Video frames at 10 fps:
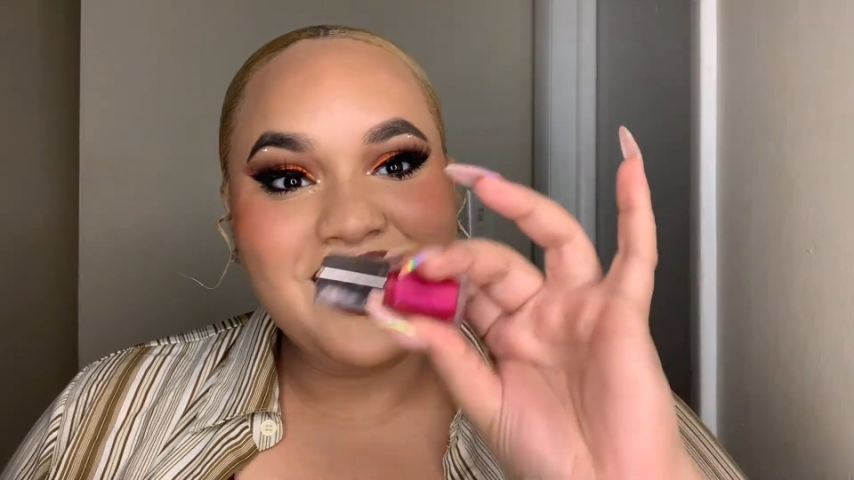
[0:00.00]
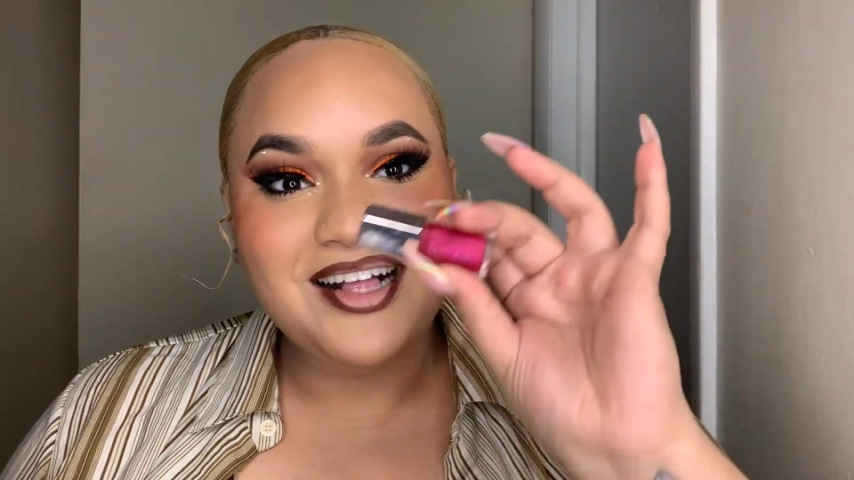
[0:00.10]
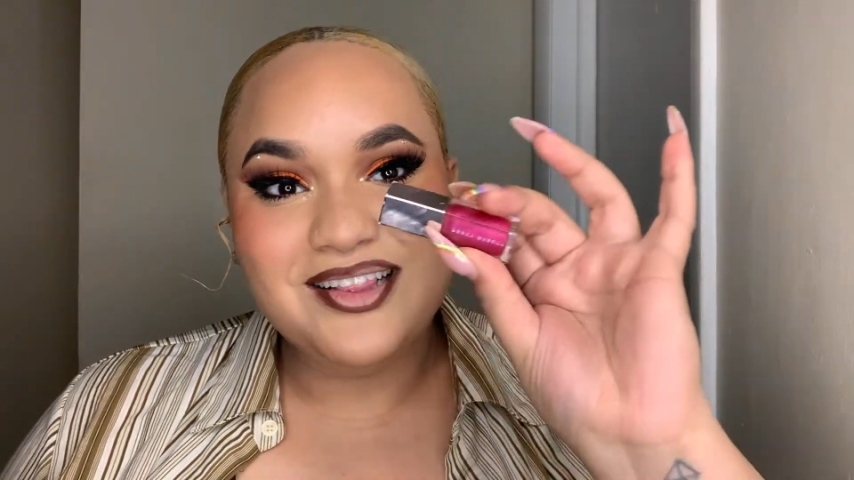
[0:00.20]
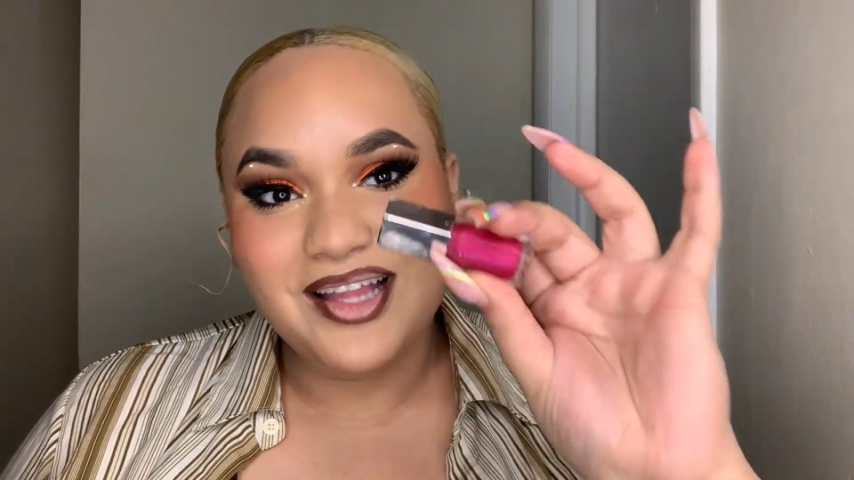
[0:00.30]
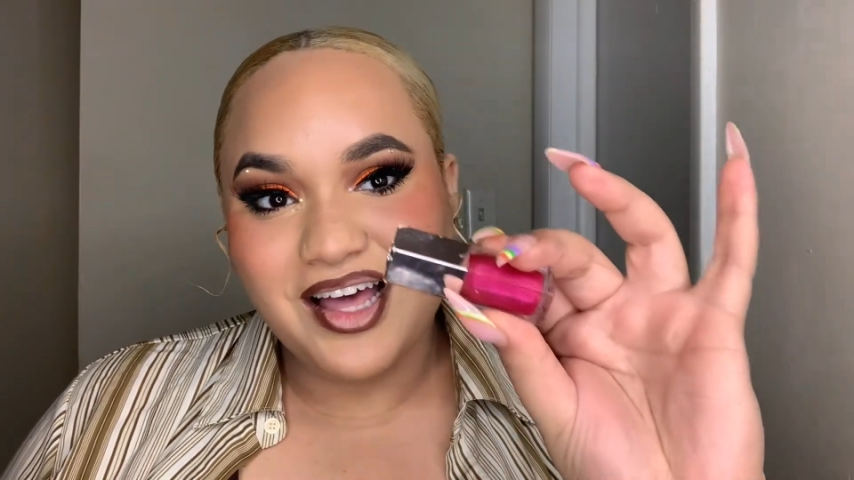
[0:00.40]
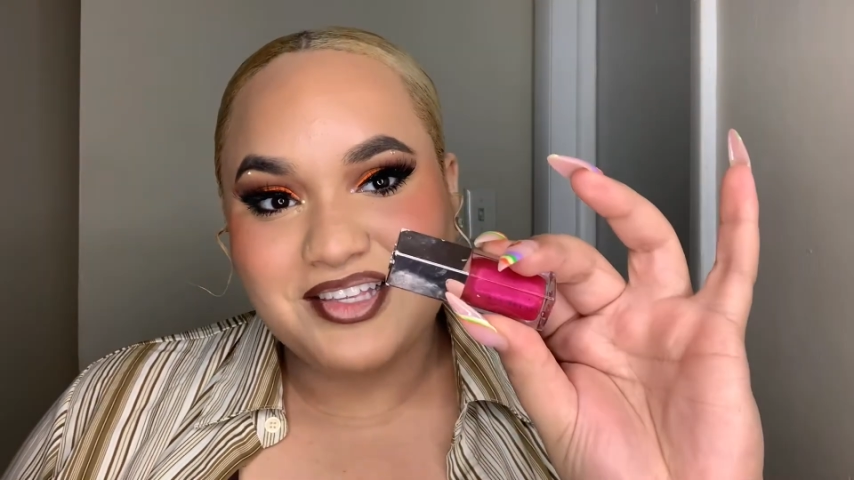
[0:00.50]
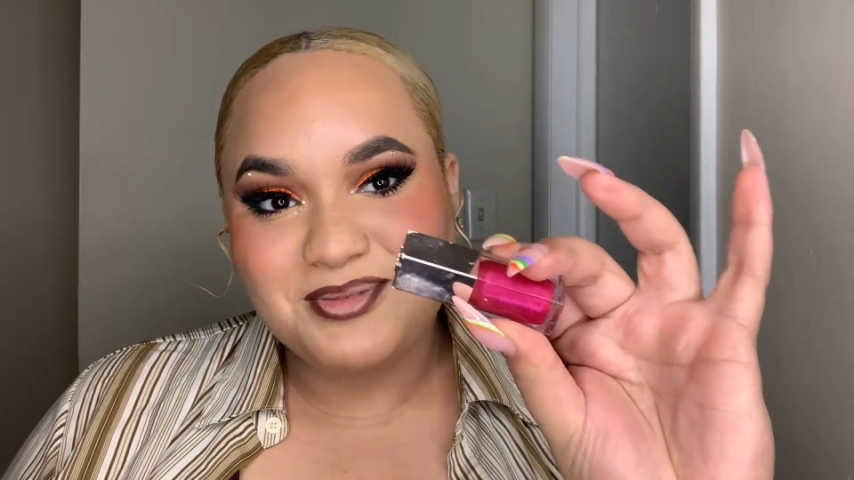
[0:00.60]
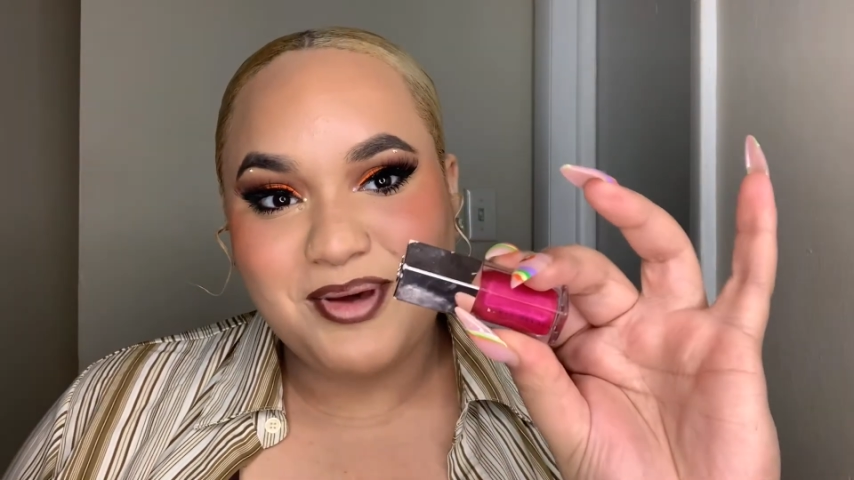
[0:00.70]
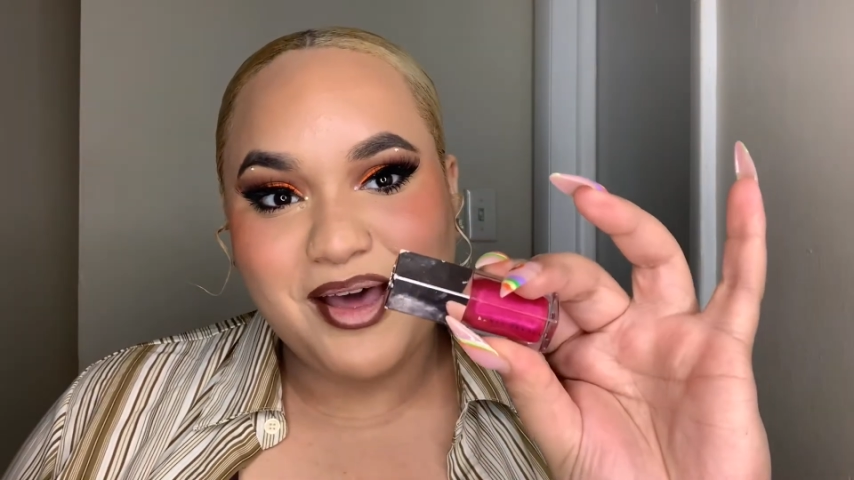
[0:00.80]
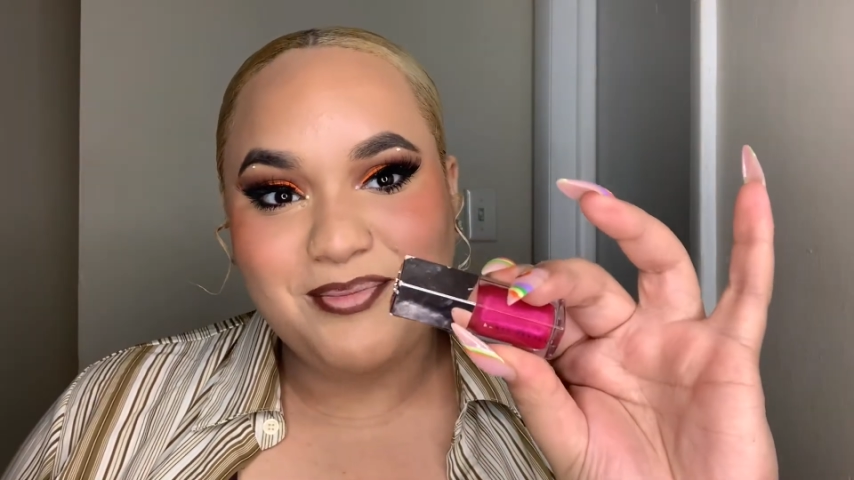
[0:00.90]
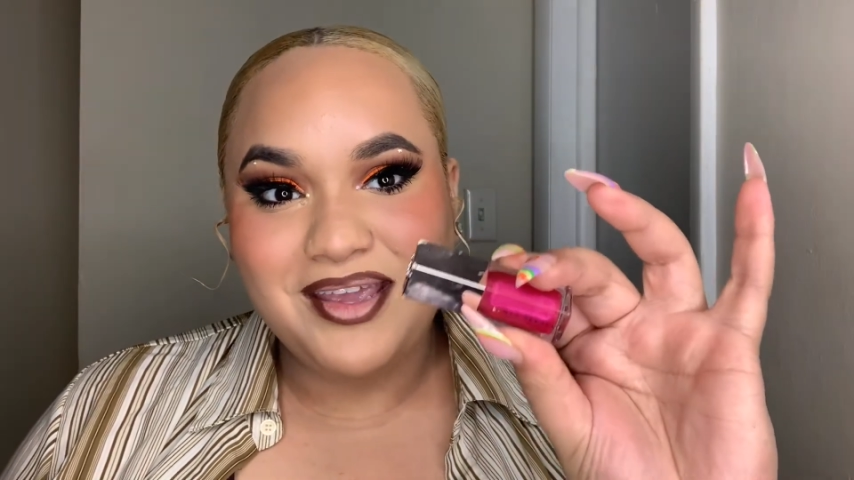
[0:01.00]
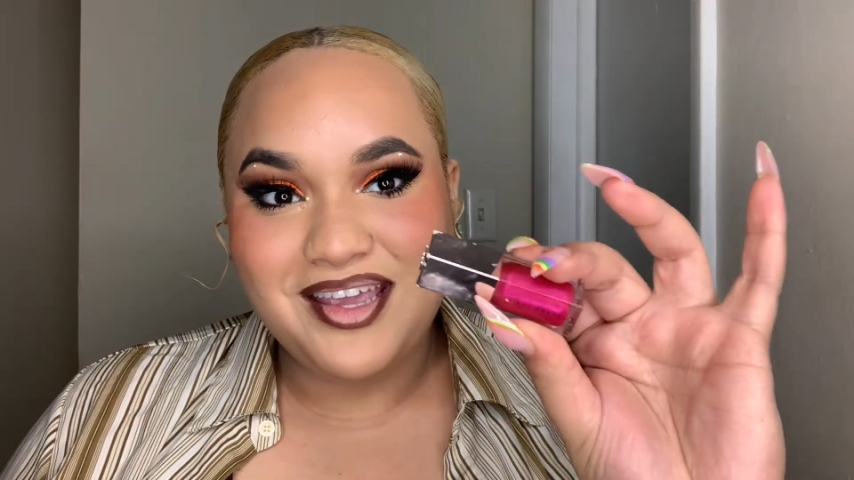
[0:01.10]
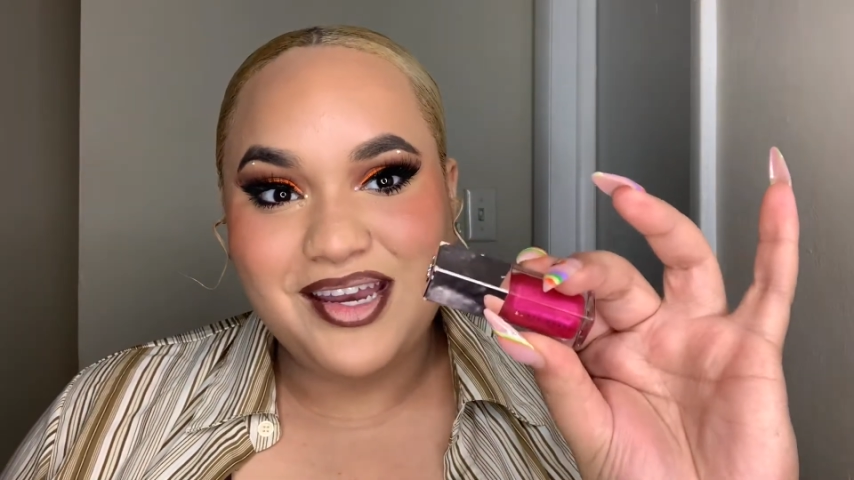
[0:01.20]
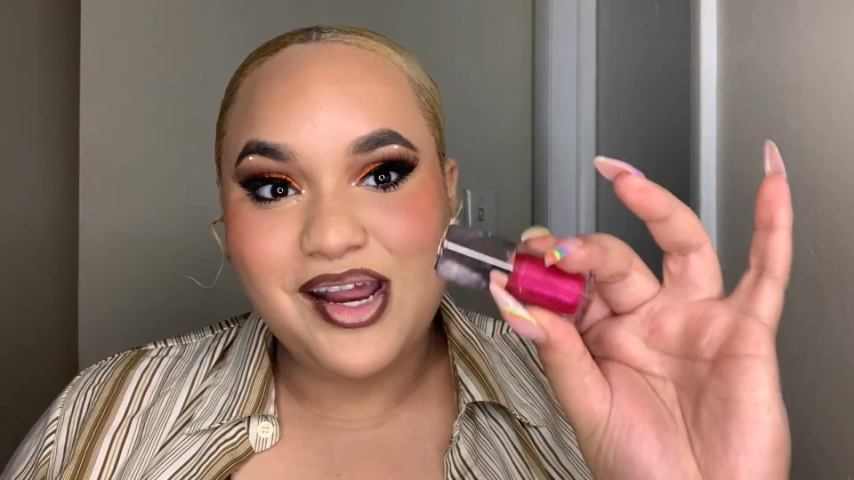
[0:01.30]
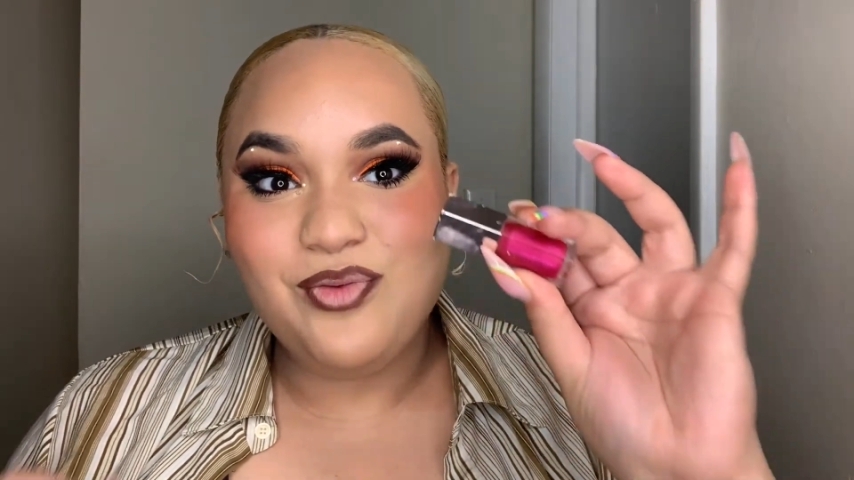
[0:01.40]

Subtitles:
Gloss Bomb in